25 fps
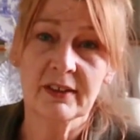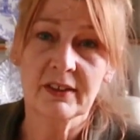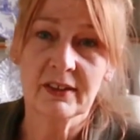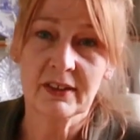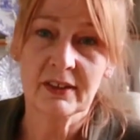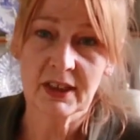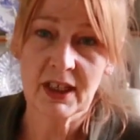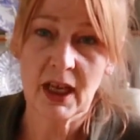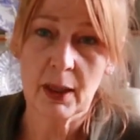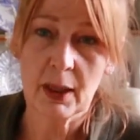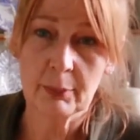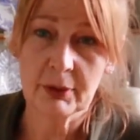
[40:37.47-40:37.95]

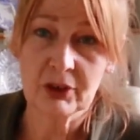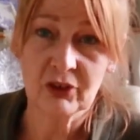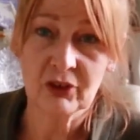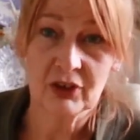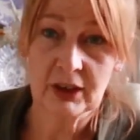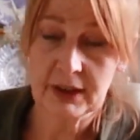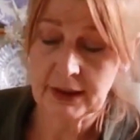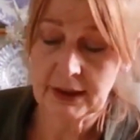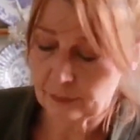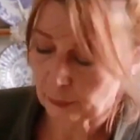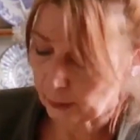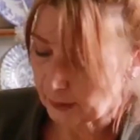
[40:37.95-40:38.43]
the cabbage
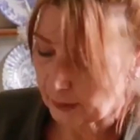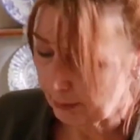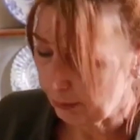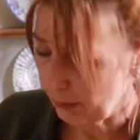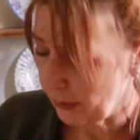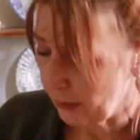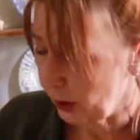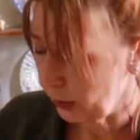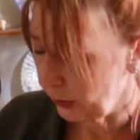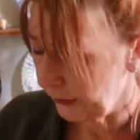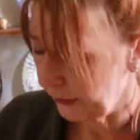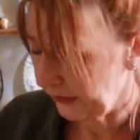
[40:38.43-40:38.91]
leaf went
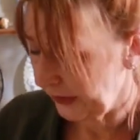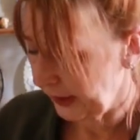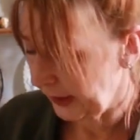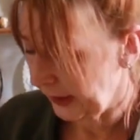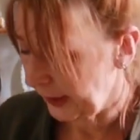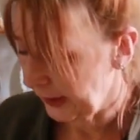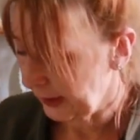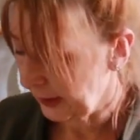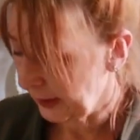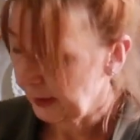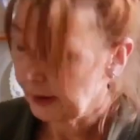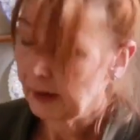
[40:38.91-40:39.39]
mouldy.
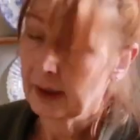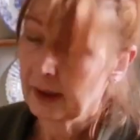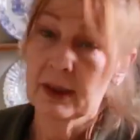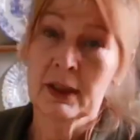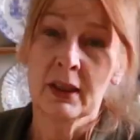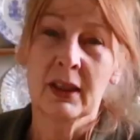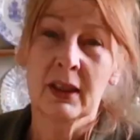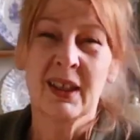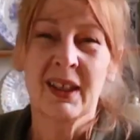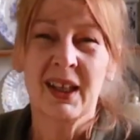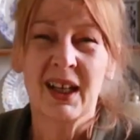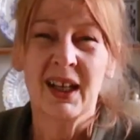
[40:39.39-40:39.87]

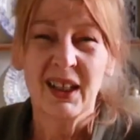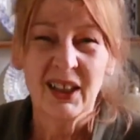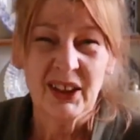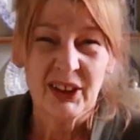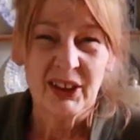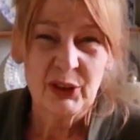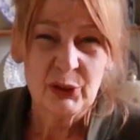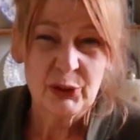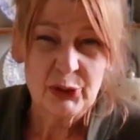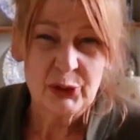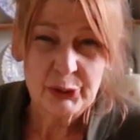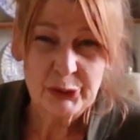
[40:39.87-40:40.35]

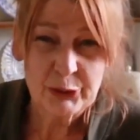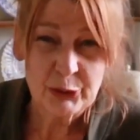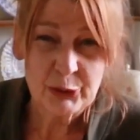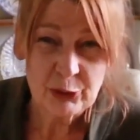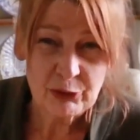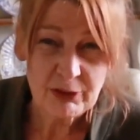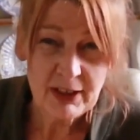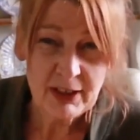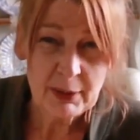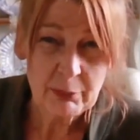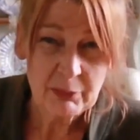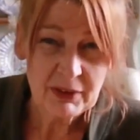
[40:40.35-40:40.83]
You just
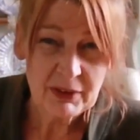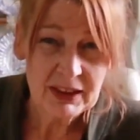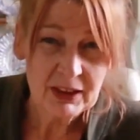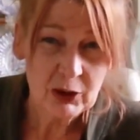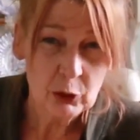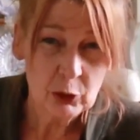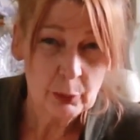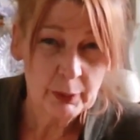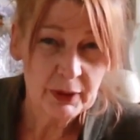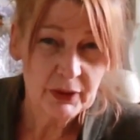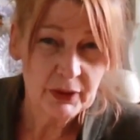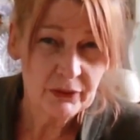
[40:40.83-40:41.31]
scrape the
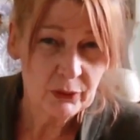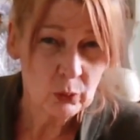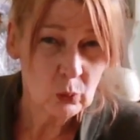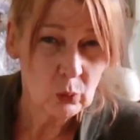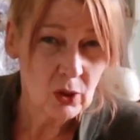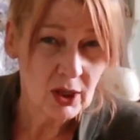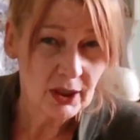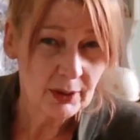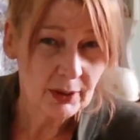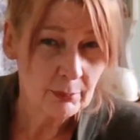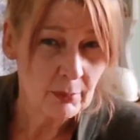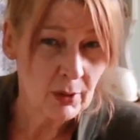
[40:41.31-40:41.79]
little bits of
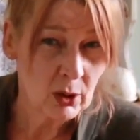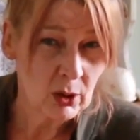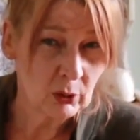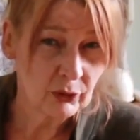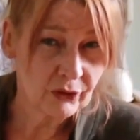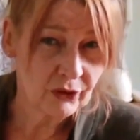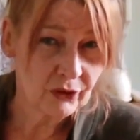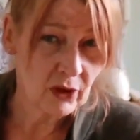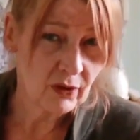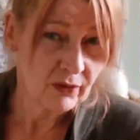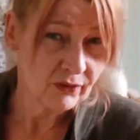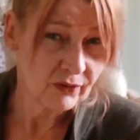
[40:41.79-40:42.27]
white
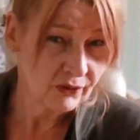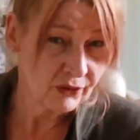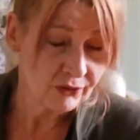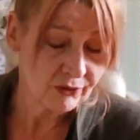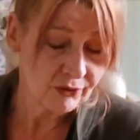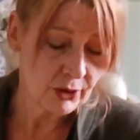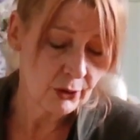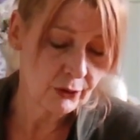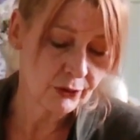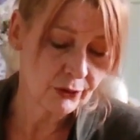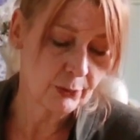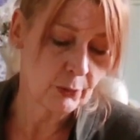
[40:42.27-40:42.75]
mould off,
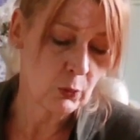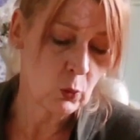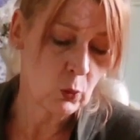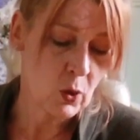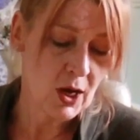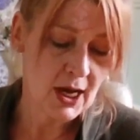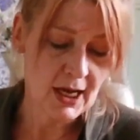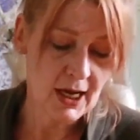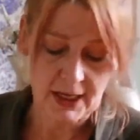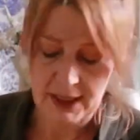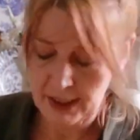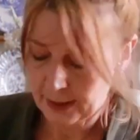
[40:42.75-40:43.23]
throw them
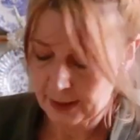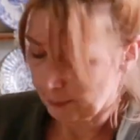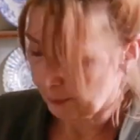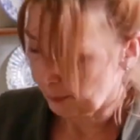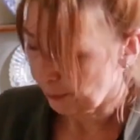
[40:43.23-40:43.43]
away.